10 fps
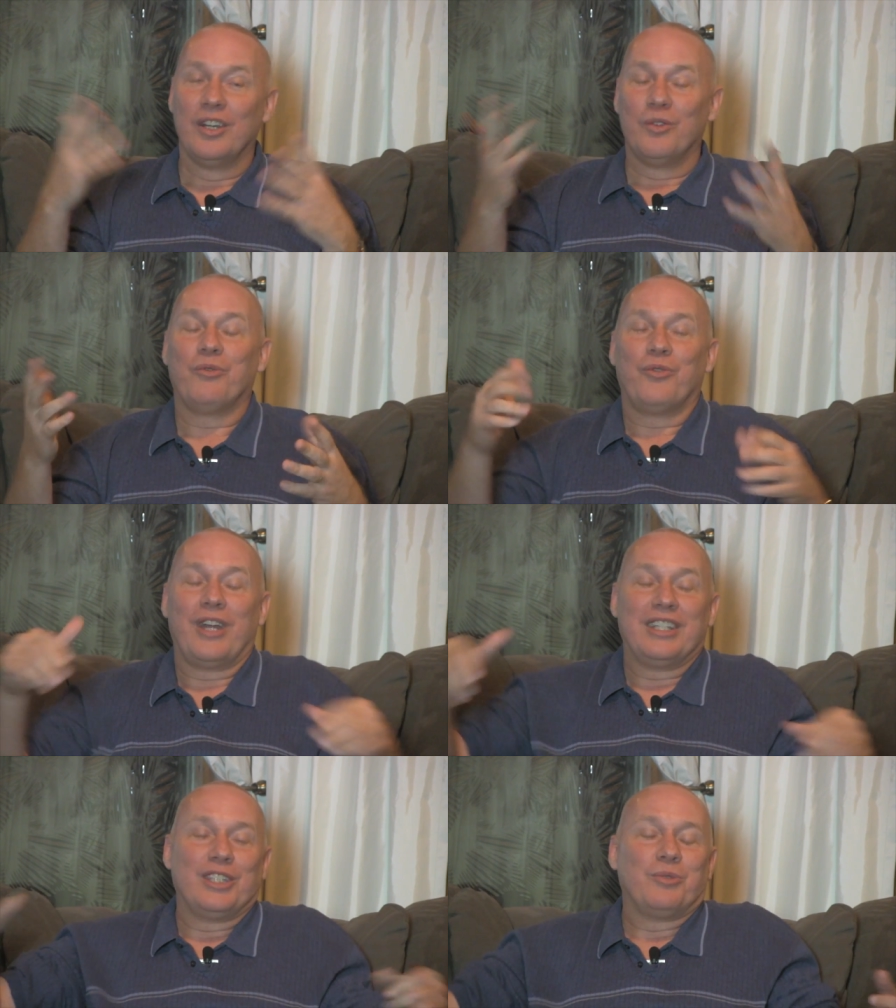Well,
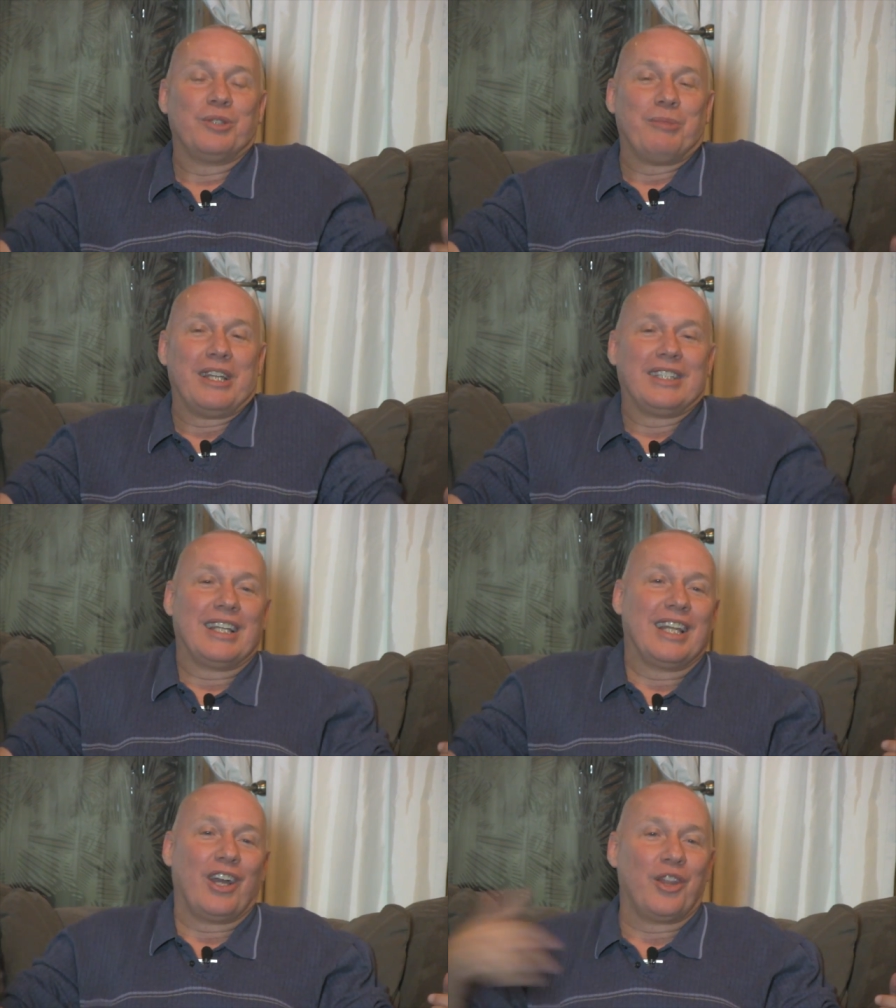Frances was
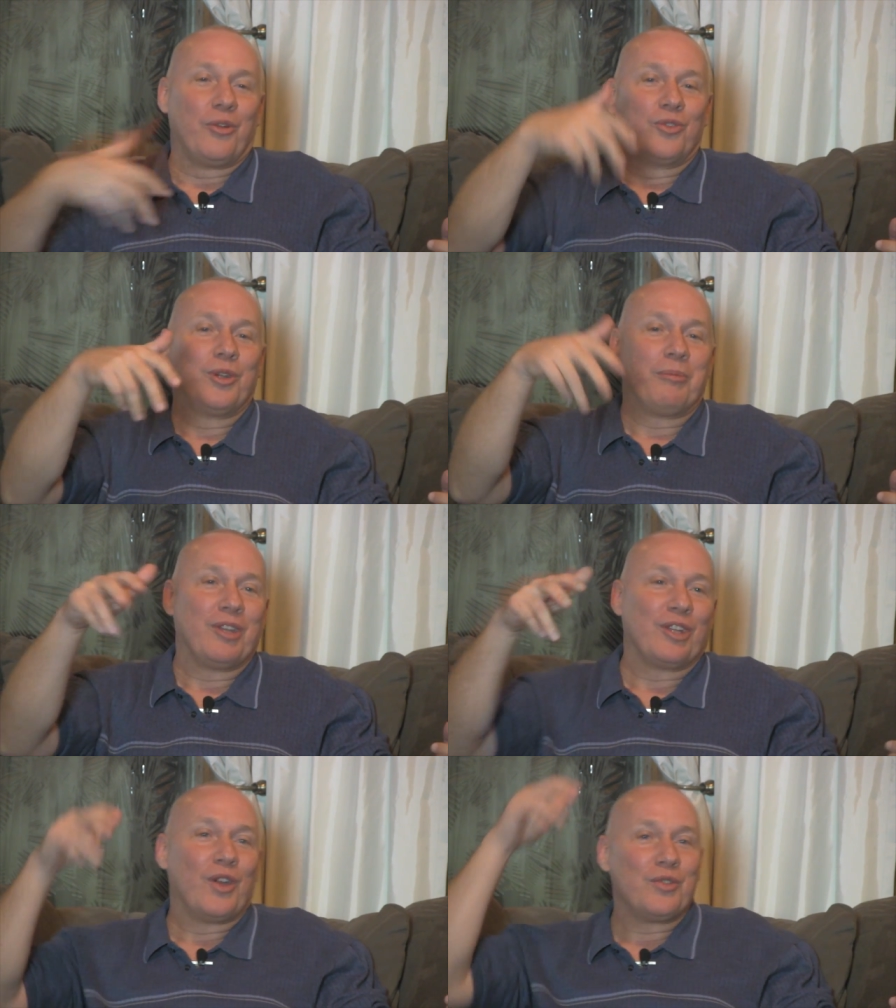basically on the trip to
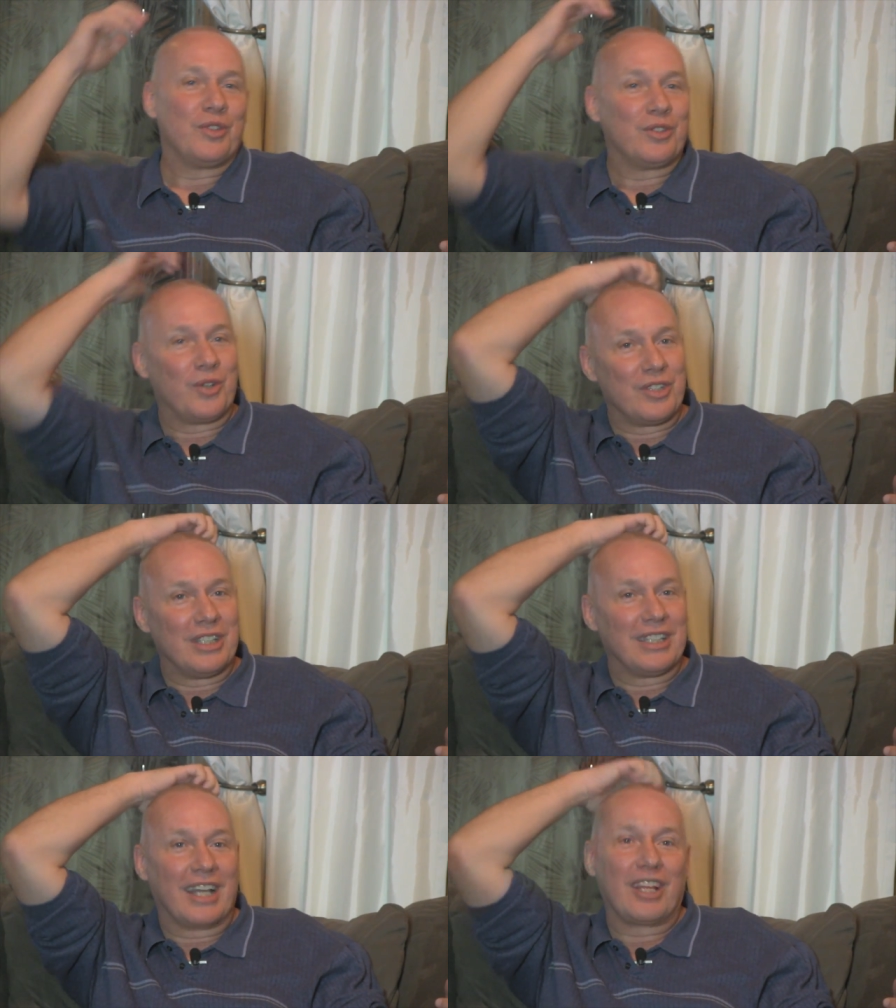the grocery store.
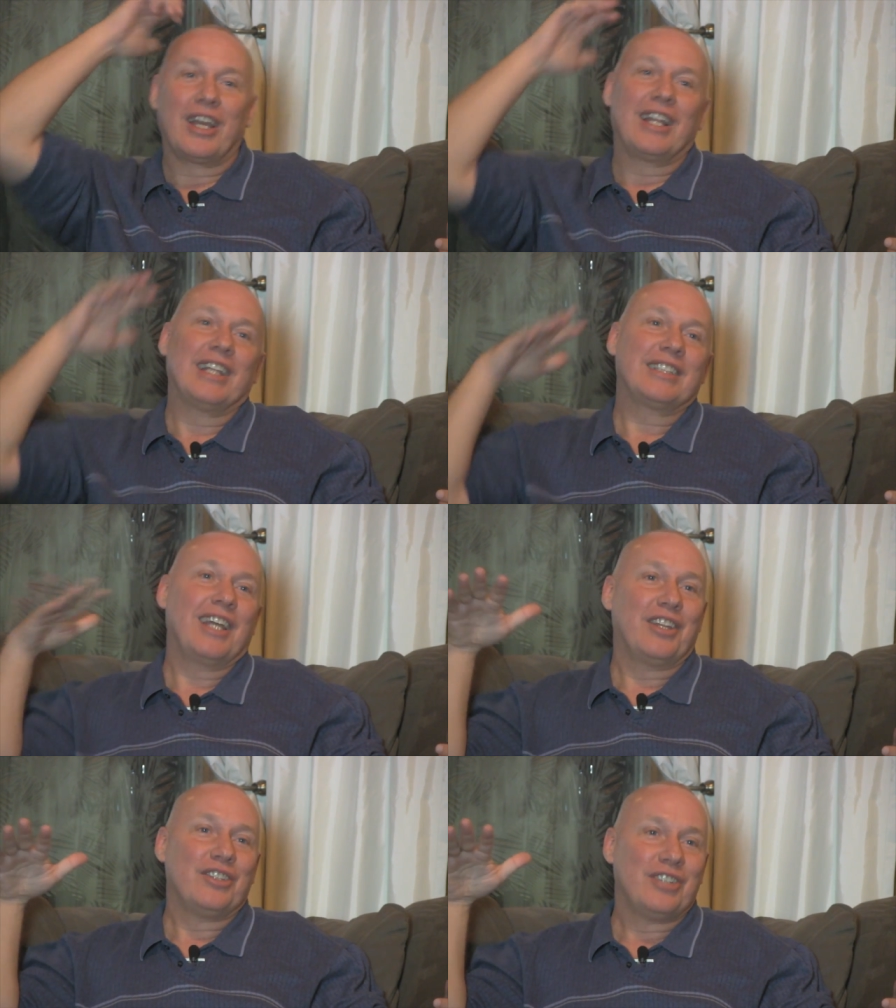She's like, okay, let's
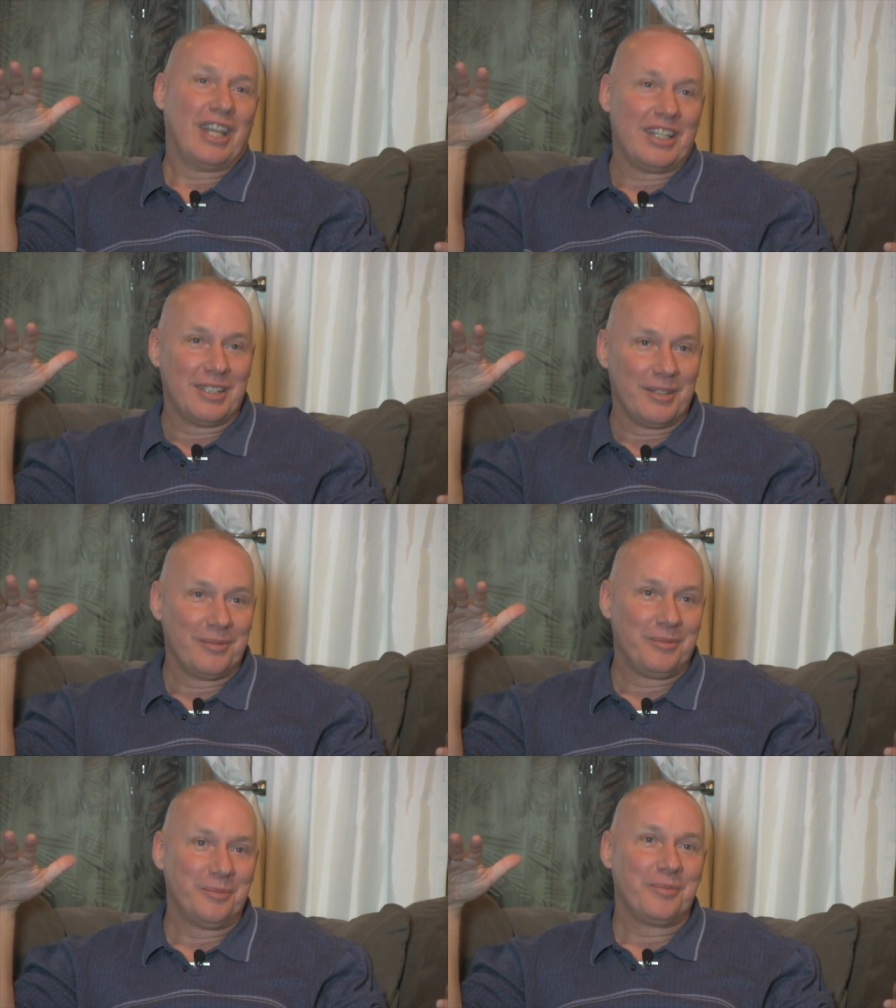cut the chase.
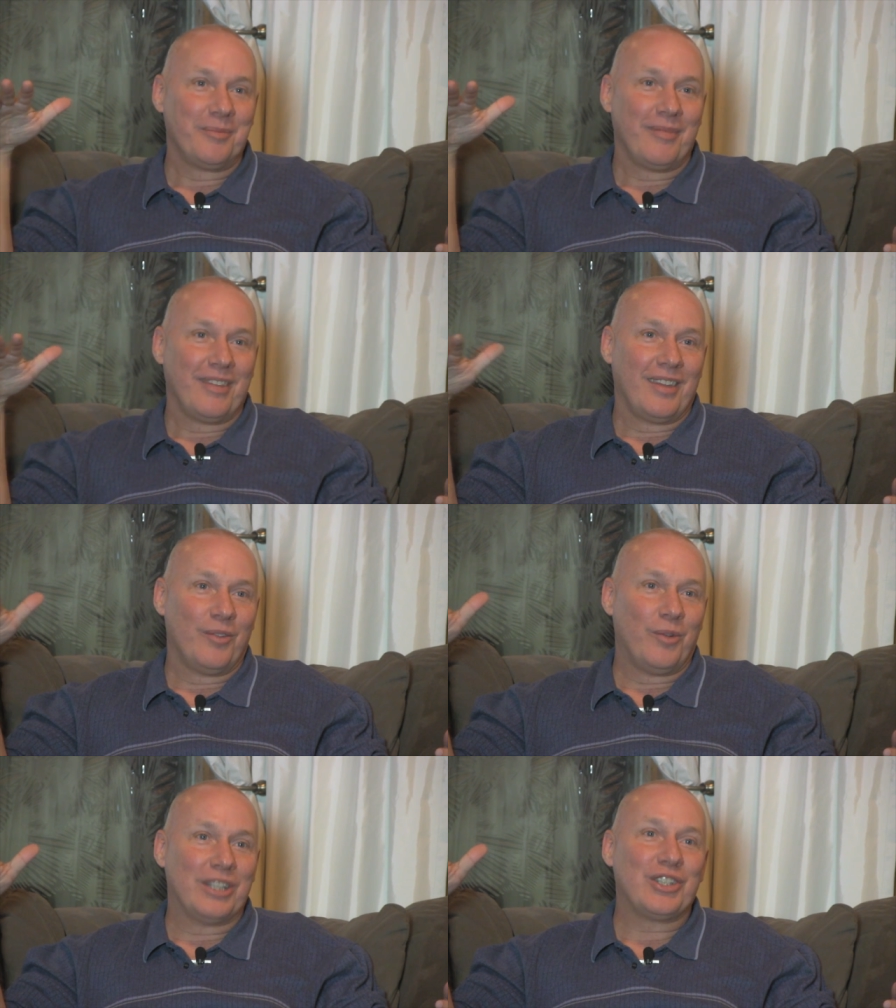
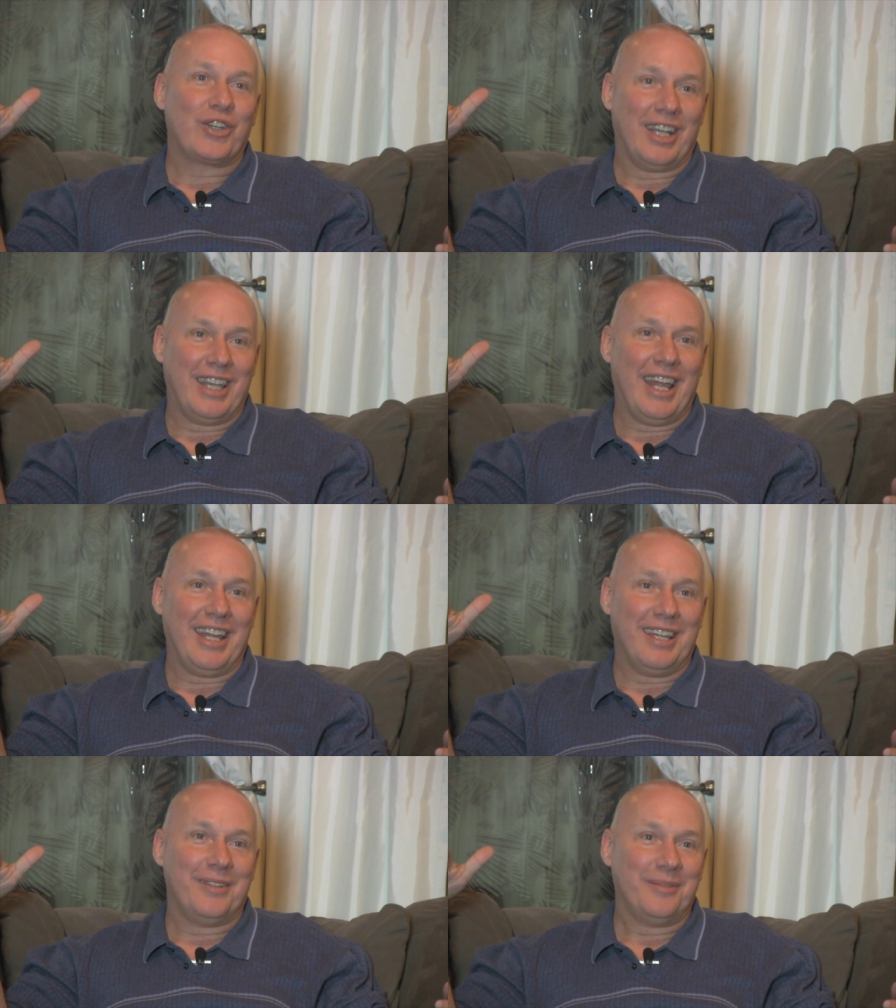What's it going to take?